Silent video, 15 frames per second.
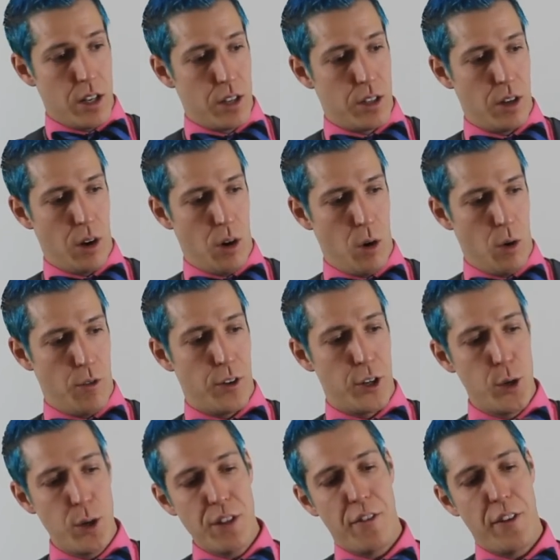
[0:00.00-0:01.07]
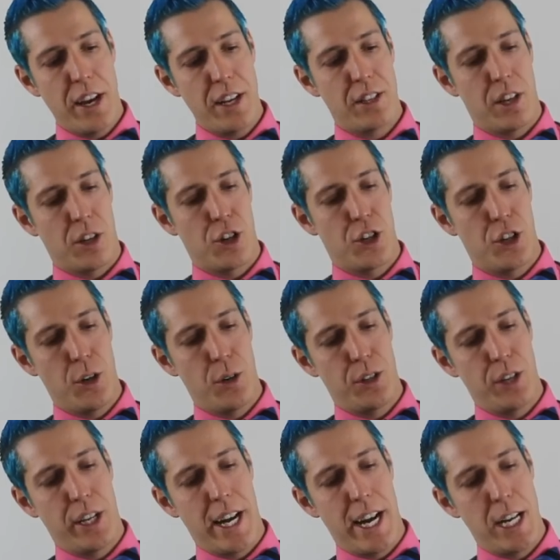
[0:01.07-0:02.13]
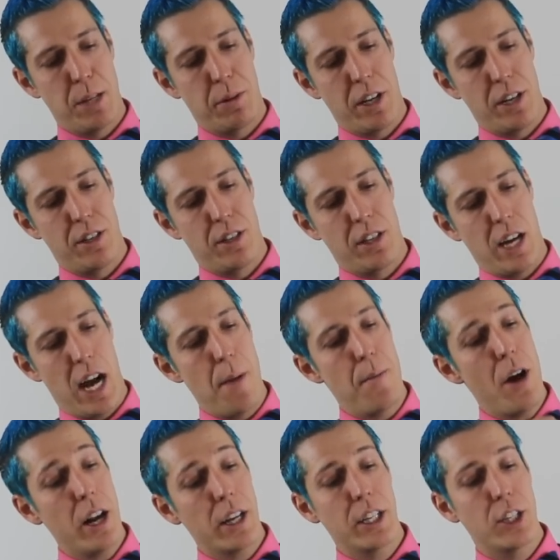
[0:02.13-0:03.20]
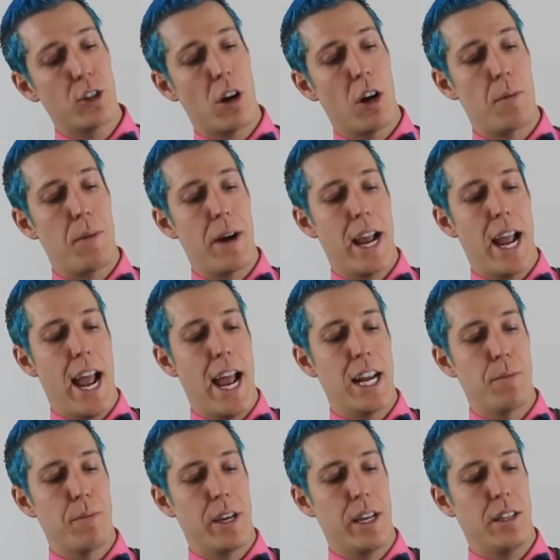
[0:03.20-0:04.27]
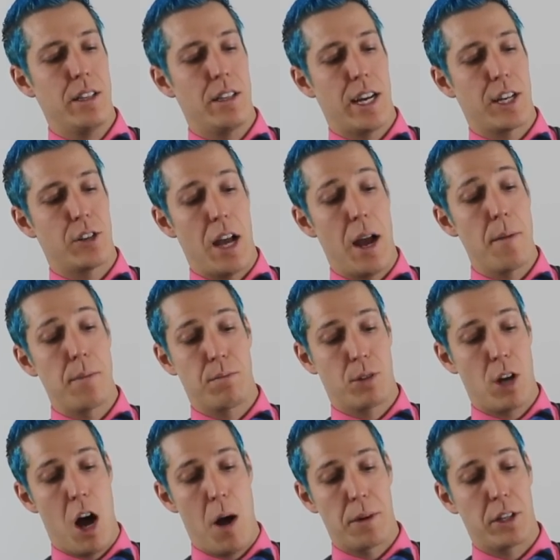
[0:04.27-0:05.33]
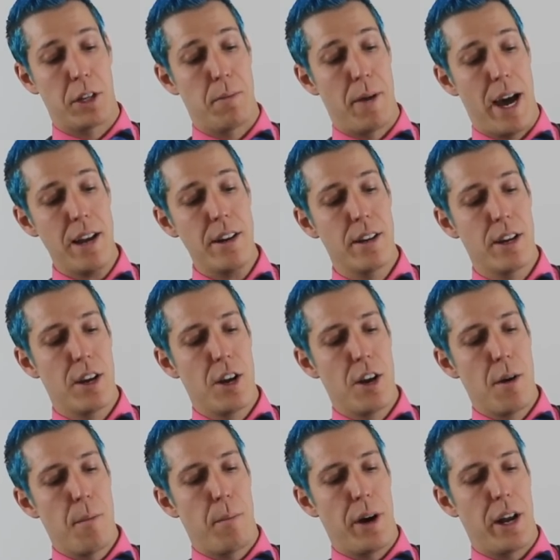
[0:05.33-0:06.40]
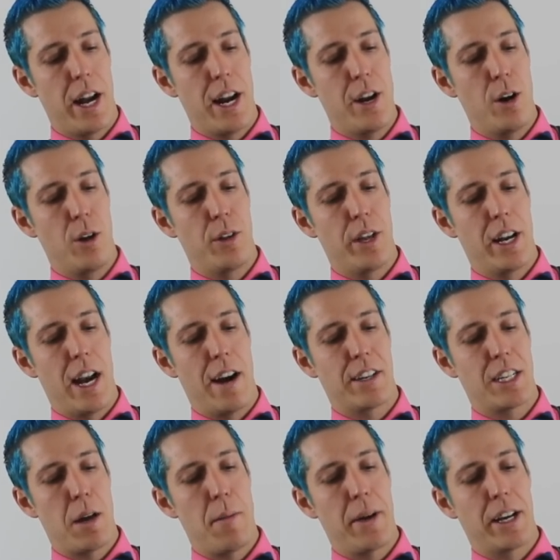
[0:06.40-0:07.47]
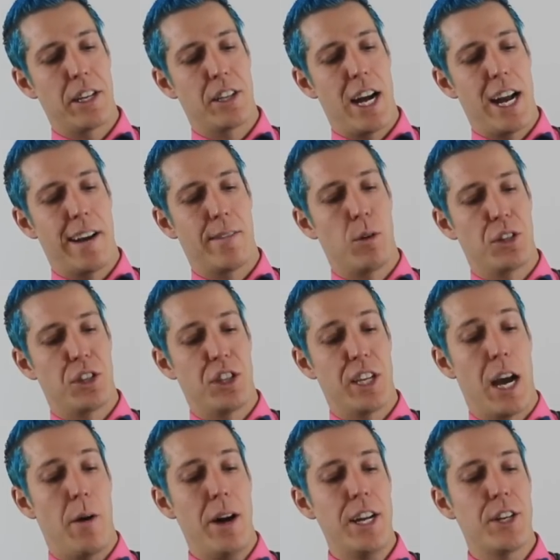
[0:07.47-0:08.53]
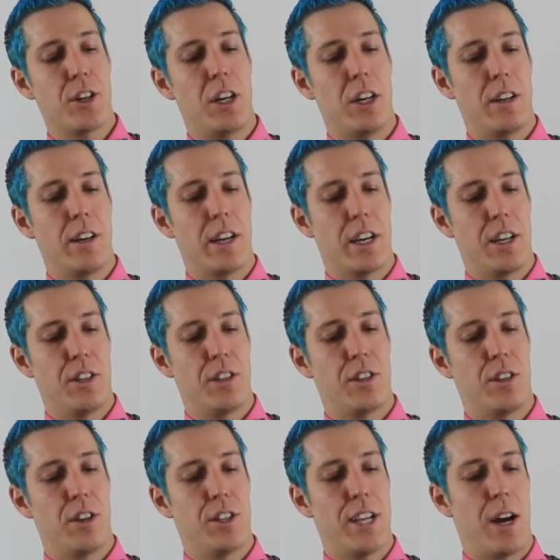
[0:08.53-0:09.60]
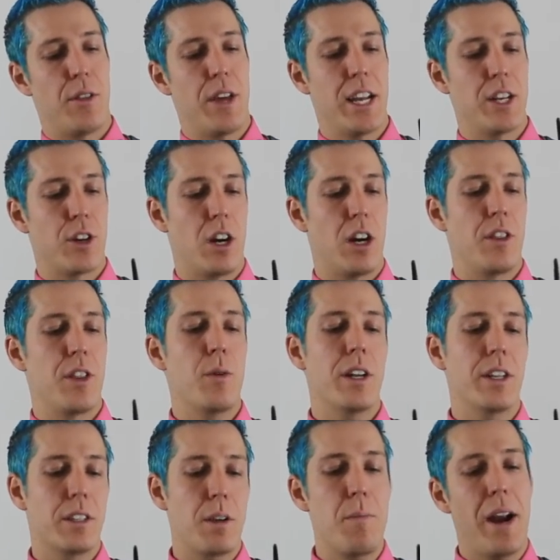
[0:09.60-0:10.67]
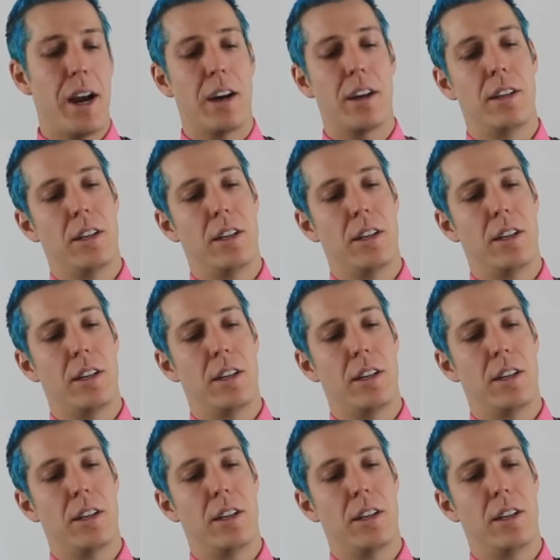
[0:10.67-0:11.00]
So for doing the face, I'll show it to you guys because I'm not a good drawer by any means. Actually, I'm comically bad. But I know that every time I make a design, everyone wants to see how I draw it because there's how they draw it and want to compare.